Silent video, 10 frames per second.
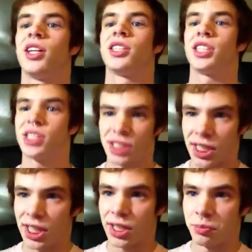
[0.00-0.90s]
season
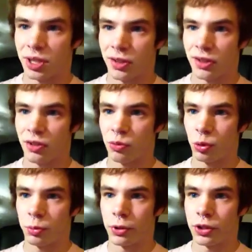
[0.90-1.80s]
10, because it's
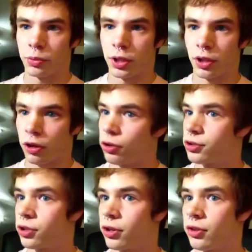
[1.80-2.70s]
rumored to be the
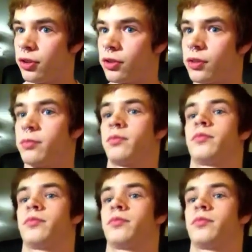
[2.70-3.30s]
all-star season.